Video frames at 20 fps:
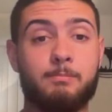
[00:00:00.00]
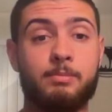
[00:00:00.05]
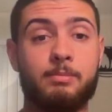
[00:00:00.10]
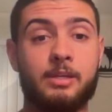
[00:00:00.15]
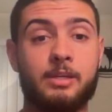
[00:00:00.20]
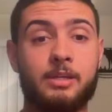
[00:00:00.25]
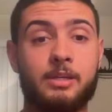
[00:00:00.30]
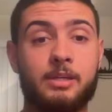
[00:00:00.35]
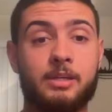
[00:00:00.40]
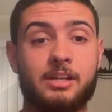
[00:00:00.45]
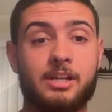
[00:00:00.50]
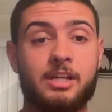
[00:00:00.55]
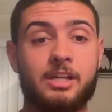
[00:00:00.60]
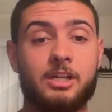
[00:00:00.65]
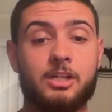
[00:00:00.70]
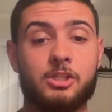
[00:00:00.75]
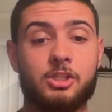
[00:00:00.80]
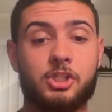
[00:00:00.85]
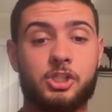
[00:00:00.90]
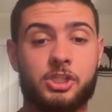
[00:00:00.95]
because
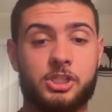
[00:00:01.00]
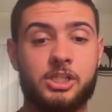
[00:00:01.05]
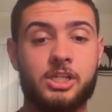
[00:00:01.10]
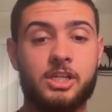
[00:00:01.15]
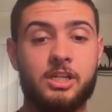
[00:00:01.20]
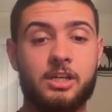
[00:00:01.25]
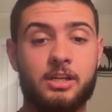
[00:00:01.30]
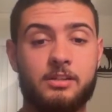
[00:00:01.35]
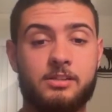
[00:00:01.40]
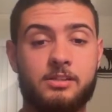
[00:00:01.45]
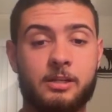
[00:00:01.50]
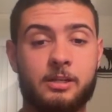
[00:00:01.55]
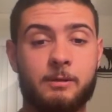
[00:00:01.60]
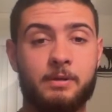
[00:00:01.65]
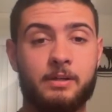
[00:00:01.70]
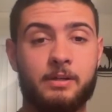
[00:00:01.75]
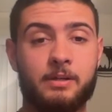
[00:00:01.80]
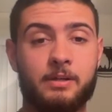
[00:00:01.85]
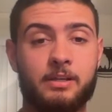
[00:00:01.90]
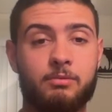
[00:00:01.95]
she
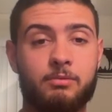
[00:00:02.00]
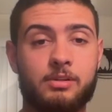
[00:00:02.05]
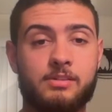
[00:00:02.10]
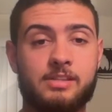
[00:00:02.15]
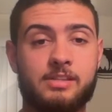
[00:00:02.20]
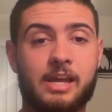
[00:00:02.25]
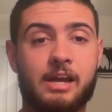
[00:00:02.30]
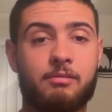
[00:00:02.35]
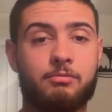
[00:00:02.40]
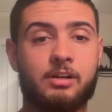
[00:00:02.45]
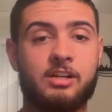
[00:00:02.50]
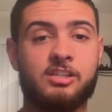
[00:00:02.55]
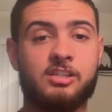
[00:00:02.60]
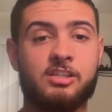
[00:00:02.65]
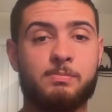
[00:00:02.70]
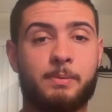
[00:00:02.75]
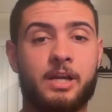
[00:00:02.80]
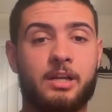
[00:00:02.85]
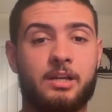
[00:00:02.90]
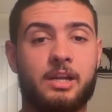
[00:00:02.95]
typically wins that race
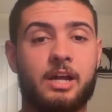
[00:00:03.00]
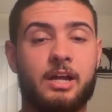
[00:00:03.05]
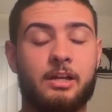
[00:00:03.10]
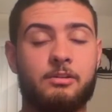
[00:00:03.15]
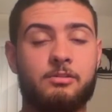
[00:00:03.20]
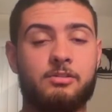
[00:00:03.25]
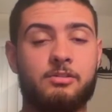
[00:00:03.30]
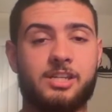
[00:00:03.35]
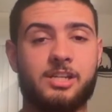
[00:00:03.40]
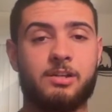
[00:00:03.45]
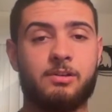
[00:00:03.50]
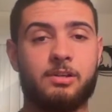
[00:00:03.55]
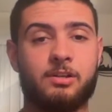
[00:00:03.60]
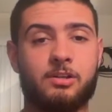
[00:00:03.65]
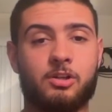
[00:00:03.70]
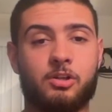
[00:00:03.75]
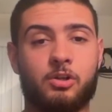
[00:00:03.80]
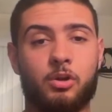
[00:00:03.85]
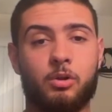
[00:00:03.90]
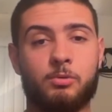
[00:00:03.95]
by a lot. You see,
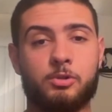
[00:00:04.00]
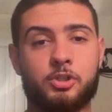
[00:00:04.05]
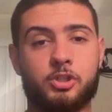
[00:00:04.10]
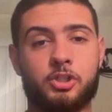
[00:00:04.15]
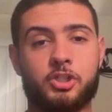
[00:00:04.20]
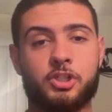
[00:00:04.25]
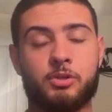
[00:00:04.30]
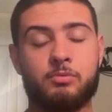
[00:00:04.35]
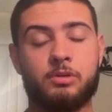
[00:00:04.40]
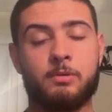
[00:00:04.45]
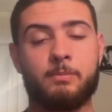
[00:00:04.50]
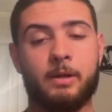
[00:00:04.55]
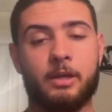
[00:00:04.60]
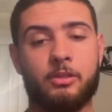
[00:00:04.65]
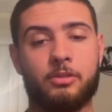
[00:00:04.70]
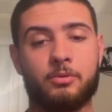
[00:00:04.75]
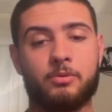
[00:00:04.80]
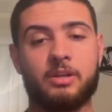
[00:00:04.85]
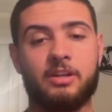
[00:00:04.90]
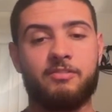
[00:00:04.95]
Klobuchar, she won by
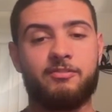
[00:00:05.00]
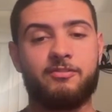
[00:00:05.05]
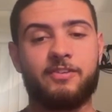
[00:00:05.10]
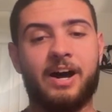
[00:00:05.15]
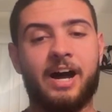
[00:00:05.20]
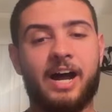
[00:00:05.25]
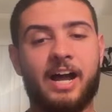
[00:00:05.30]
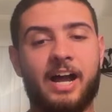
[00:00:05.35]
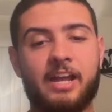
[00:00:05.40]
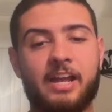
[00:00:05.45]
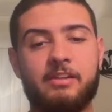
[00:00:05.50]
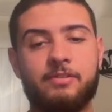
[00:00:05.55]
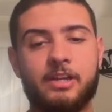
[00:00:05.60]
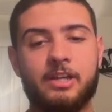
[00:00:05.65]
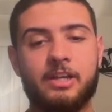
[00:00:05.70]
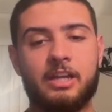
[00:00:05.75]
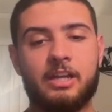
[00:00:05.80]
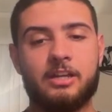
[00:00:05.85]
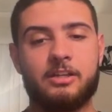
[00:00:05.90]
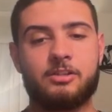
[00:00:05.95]
35
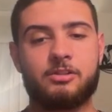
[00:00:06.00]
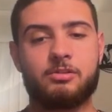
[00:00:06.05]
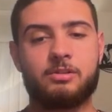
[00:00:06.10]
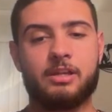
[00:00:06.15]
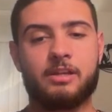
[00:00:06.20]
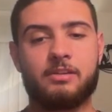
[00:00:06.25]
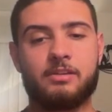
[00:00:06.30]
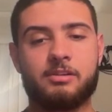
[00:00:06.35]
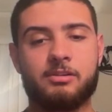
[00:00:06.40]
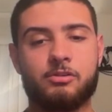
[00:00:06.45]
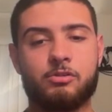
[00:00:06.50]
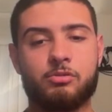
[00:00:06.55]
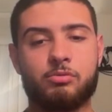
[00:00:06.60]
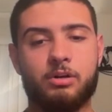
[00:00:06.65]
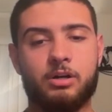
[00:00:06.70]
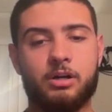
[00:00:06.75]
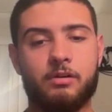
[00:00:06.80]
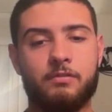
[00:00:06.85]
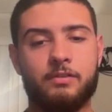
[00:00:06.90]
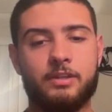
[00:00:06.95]
in
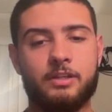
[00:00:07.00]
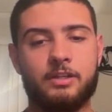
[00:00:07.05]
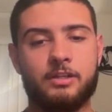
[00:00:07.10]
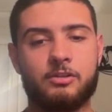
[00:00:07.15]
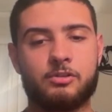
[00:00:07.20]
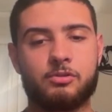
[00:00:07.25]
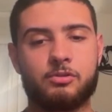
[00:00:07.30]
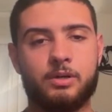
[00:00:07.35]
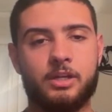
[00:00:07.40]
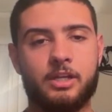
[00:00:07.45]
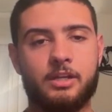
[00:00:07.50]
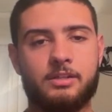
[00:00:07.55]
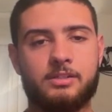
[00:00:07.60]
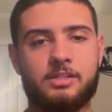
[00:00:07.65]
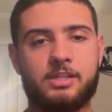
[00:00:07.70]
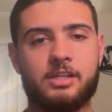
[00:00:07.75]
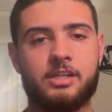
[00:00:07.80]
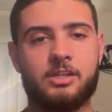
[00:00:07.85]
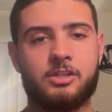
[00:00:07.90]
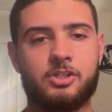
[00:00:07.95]
2012, and then in
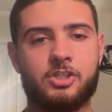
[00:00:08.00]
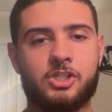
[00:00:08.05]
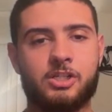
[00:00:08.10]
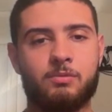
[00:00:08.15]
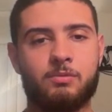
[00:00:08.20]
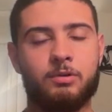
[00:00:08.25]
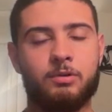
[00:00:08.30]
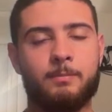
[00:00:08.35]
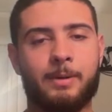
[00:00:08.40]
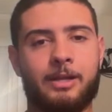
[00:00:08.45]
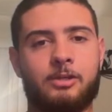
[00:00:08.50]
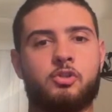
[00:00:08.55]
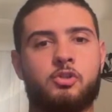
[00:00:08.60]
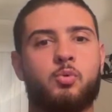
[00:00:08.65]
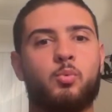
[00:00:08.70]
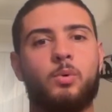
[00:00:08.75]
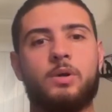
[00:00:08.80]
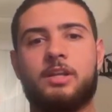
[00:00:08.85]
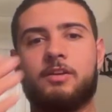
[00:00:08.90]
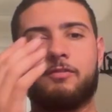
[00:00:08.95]
2018, she won by
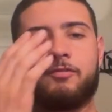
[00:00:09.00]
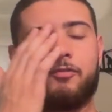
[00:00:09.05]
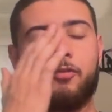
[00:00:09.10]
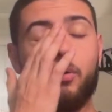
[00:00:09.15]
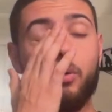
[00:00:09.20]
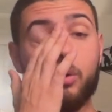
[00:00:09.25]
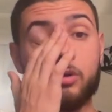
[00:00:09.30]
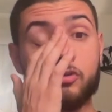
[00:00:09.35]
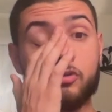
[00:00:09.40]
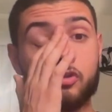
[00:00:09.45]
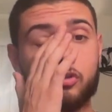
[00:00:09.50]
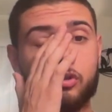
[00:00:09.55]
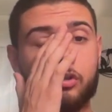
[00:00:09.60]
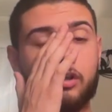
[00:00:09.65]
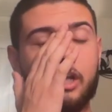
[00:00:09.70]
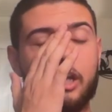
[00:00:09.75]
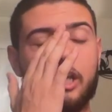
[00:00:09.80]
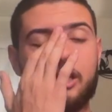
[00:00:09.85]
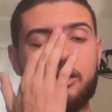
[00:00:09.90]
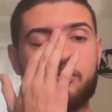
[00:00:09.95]
24. So
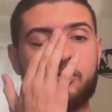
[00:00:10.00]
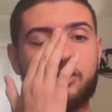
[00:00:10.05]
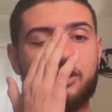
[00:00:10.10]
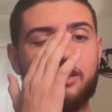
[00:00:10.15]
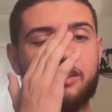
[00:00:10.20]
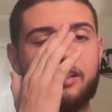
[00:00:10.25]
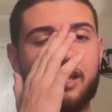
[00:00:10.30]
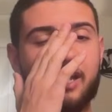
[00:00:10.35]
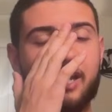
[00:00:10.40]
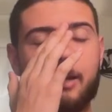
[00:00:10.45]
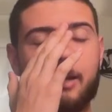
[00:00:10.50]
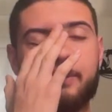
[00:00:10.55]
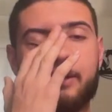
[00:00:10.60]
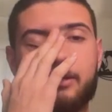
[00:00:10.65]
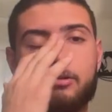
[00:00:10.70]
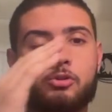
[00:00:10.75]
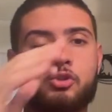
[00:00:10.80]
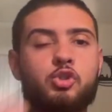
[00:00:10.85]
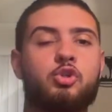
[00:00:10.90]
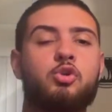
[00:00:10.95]
if she's getting
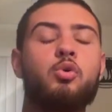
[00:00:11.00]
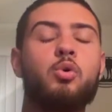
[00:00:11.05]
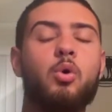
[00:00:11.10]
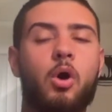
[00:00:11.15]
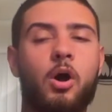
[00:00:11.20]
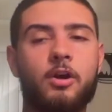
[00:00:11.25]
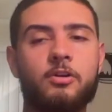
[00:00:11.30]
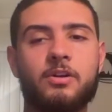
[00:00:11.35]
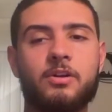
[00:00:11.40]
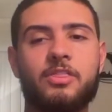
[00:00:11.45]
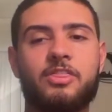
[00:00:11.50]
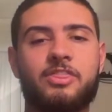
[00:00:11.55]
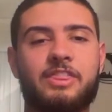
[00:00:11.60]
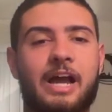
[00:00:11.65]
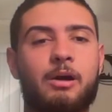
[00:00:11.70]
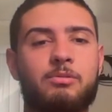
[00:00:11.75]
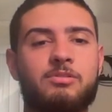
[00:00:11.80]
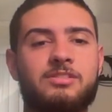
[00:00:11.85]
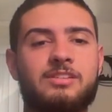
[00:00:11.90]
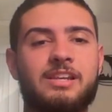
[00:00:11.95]
about
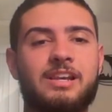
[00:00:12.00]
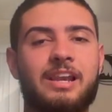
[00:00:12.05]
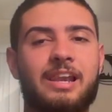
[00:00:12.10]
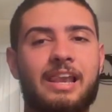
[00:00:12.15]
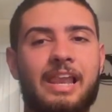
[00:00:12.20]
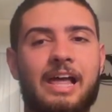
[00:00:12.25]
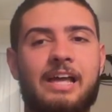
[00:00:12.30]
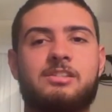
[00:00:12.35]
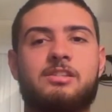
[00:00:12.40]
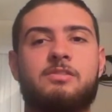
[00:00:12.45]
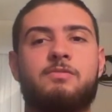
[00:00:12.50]
200,000 less